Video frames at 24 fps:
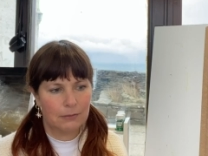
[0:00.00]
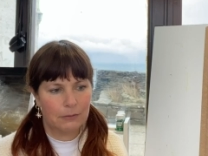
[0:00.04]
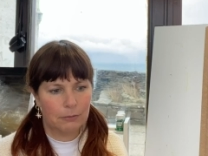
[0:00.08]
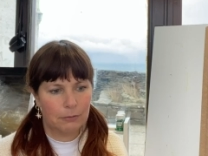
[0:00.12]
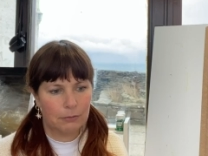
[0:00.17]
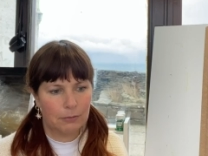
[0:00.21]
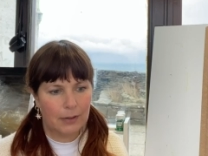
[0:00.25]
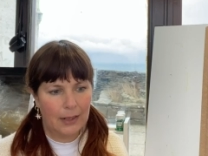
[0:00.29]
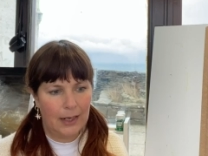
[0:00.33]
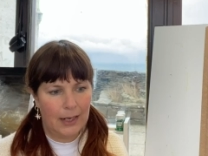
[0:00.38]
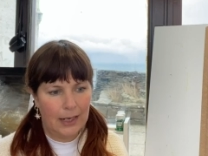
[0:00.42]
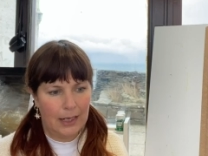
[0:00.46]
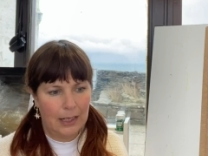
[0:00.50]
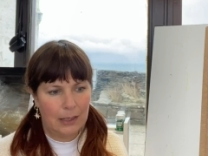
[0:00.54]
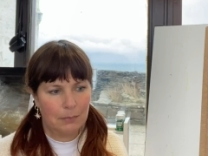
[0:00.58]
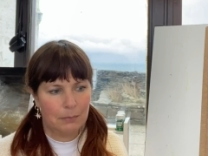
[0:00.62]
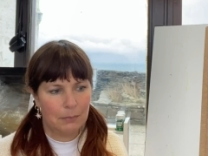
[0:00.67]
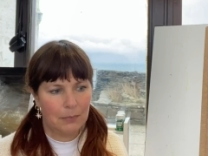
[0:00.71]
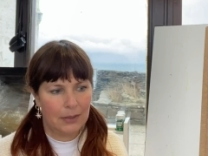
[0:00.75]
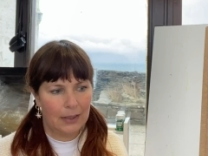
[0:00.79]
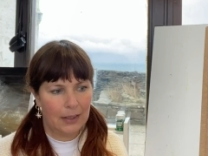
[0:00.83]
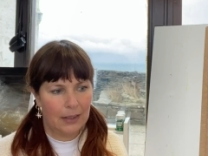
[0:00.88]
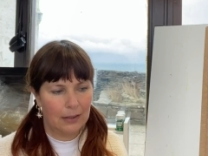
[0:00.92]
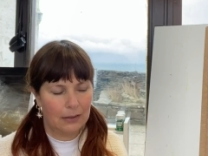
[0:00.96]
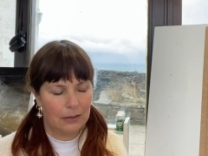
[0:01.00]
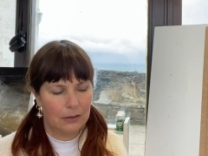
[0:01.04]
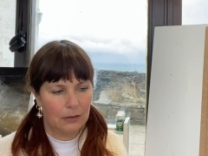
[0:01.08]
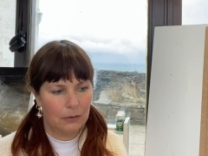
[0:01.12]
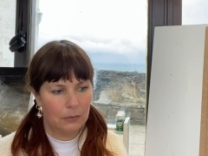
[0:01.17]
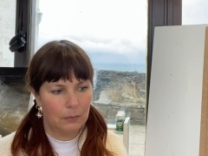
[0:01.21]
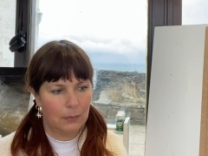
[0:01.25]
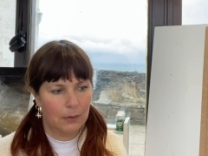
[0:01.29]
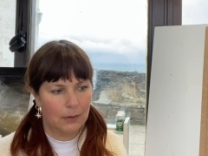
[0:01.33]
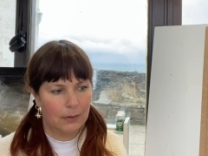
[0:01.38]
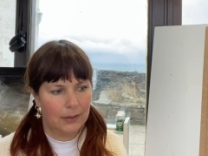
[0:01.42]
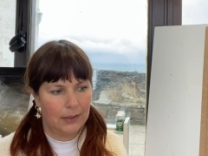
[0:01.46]
frame that
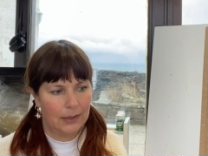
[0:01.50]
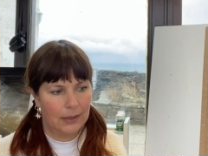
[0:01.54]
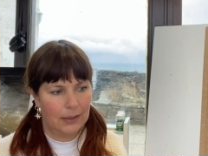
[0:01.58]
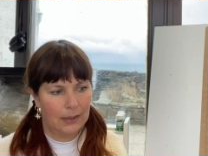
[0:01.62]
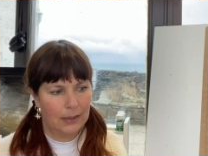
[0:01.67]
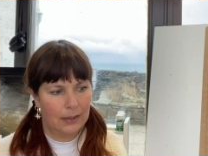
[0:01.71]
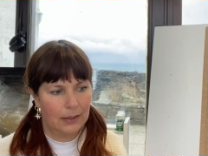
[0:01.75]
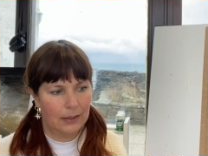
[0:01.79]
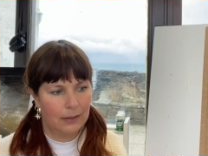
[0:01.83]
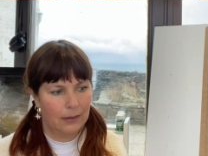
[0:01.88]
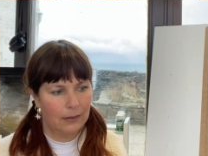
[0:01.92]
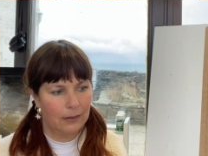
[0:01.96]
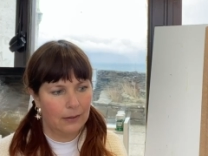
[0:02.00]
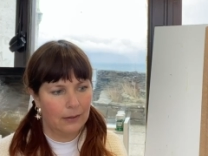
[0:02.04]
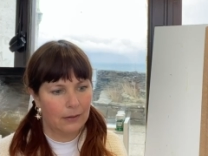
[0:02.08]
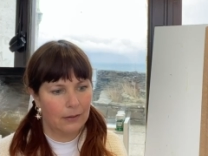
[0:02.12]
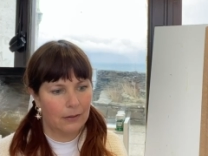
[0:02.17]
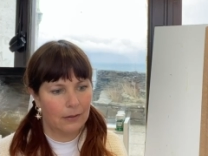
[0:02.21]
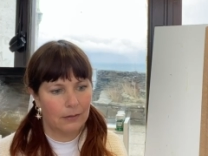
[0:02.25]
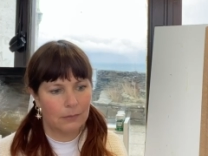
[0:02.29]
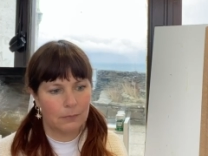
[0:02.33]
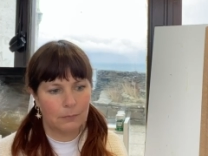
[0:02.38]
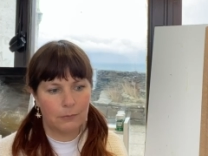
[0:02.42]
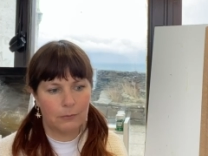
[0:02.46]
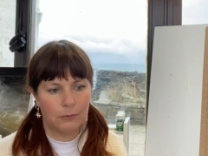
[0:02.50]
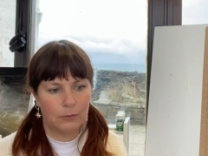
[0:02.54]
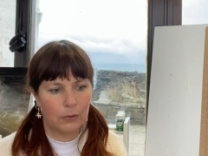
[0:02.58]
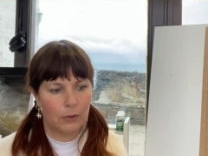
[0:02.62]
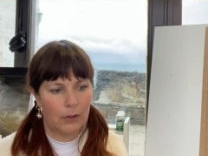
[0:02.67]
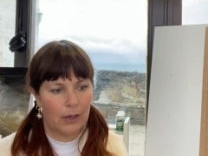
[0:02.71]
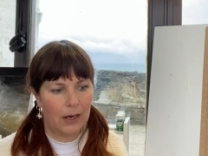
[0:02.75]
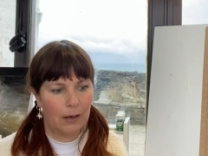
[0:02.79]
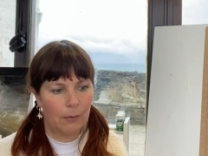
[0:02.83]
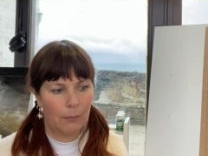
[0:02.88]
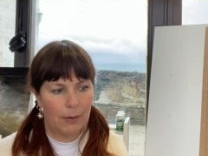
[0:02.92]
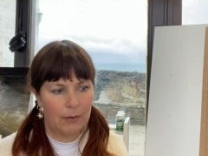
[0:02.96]
you are here for
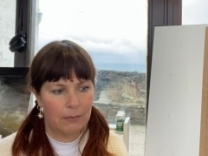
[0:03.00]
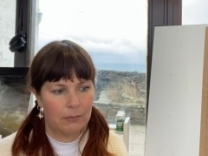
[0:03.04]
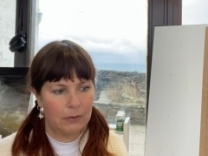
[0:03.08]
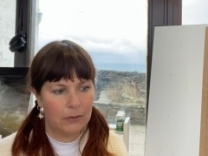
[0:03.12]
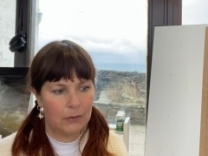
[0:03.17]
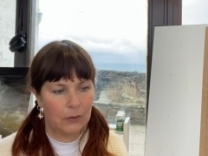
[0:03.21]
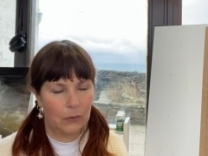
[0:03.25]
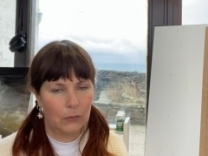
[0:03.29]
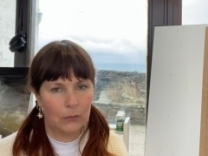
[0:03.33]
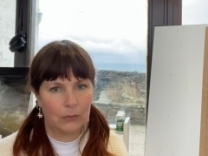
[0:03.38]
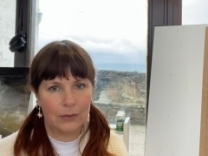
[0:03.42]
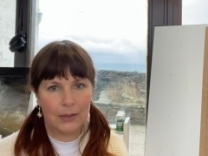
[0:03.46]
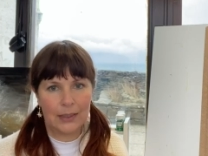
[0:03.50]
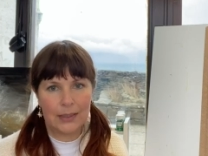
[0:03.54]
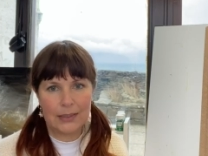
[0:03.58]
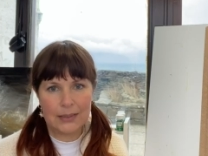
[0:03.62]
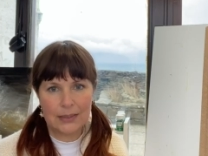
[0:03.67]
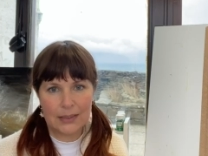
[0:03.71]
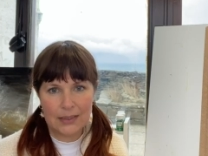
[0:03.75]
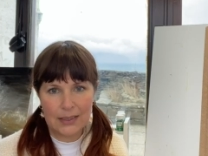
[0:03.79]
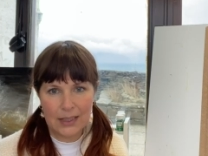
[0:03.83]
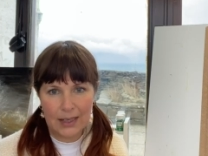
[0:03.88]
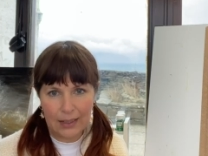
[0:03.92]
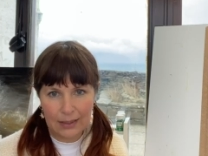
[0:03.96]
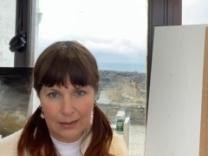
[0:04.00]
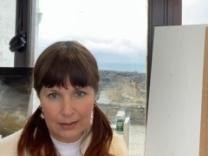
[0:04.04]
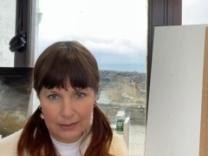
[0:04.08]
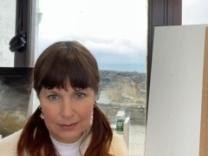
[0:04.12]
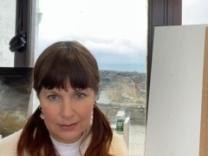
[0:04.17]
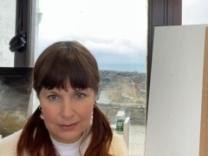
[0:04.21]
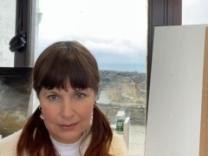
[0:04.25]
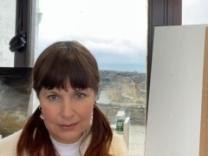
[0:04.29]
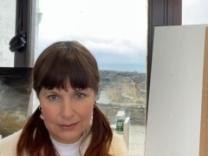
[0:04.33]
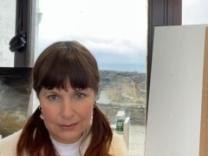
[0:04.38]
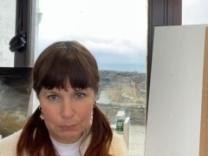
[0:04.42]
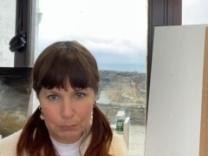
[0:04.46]
however long this
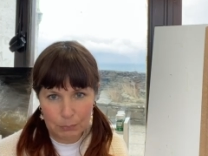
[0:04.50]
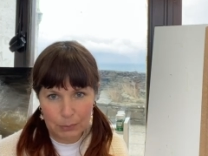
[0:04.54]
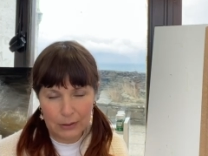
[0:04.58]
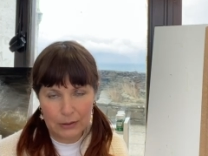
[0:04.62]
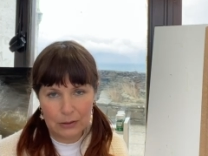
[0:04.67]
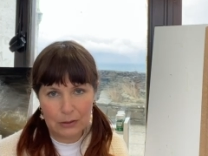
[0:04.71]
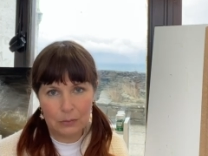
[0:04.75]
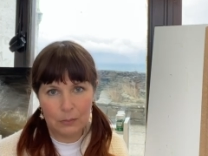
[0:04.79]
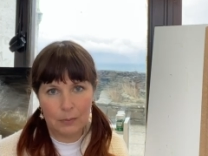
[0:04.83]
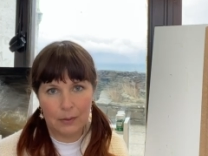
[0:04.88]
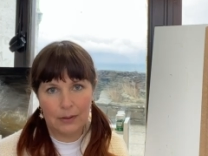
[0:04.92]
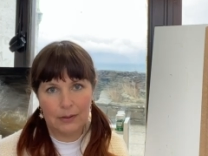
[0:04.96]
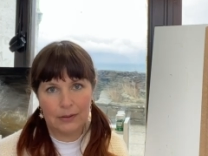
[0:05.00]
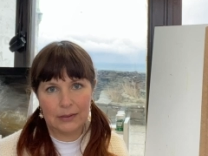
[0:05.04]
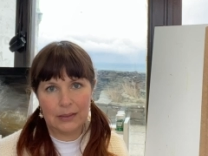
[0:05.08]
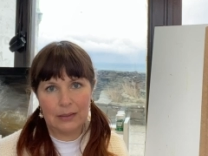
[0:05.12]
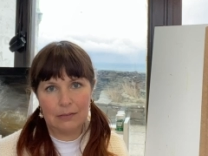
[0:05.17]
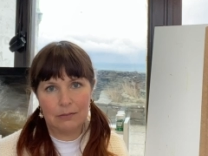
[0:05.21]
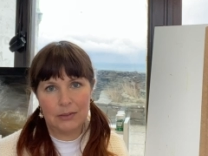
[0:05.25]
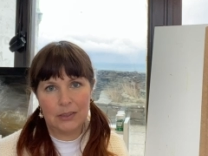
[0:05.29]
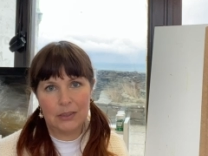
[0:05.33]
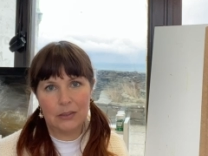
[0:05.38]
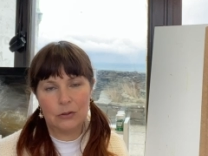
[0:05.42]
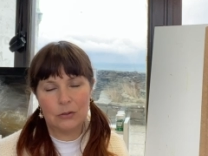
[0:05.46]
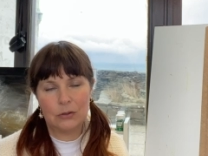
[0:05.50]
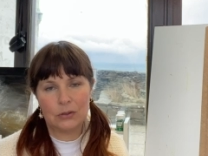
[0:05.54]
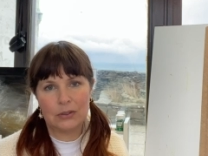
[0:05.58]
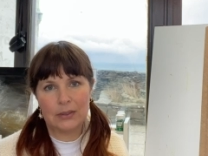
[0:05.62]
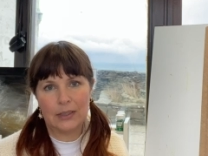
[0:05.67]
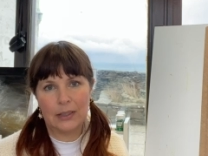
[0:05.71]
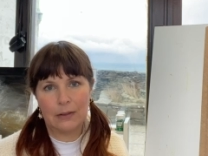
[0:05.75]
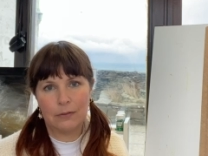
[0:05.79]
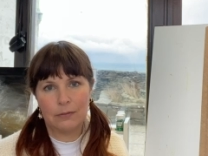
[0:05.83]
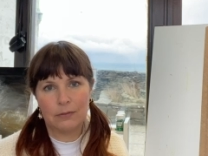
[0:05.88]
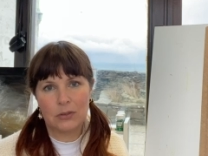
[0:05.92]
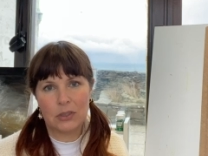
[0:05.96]
takes, but you are giving
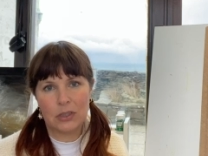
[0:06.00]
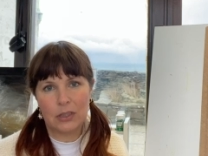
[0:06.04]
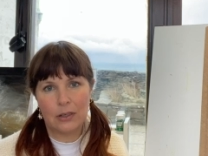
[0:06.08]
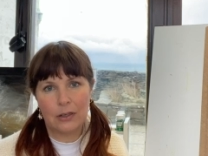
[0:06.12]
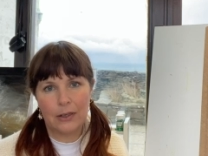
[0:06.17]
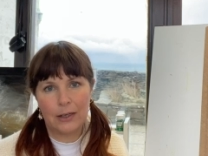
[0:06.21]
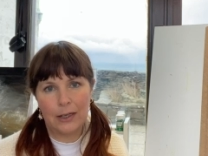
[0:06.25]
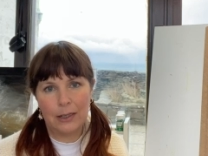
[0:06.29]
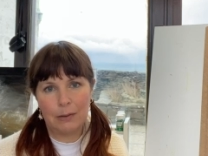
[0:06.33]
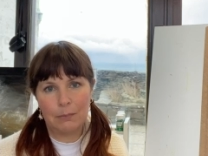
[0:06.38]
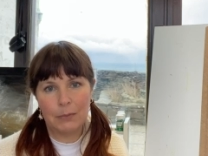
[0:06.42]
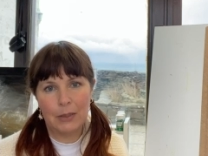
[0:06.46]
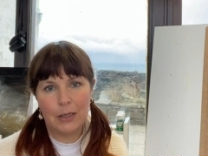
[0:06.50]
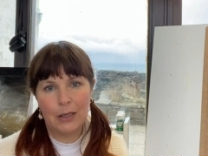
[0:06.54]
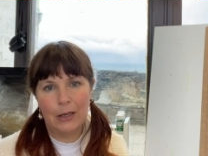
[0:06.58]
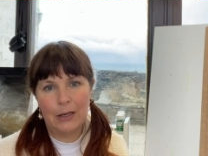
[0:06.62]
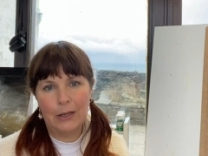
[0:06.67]
yourself time